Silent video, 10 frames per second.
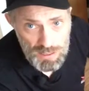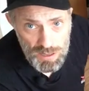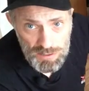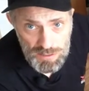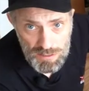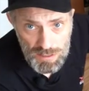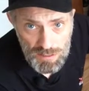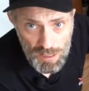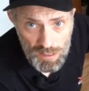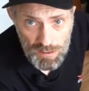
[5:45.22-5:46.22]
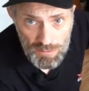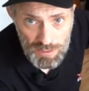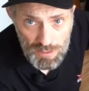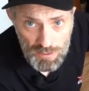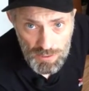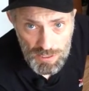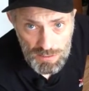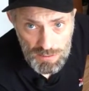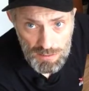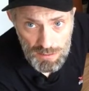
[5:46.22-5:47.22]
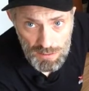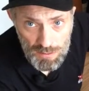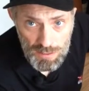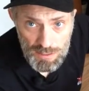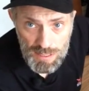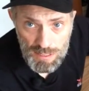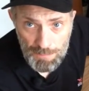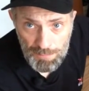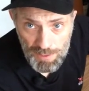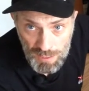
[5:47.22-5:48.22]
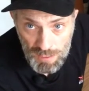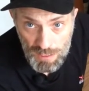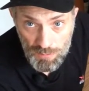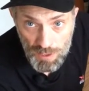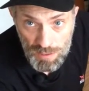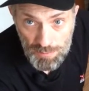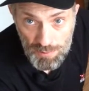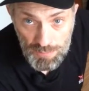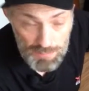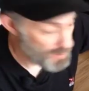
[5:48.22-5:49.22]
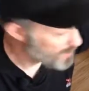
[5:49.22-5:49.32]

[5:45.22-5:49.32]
goes along with the coils. Coils are completely waterproof.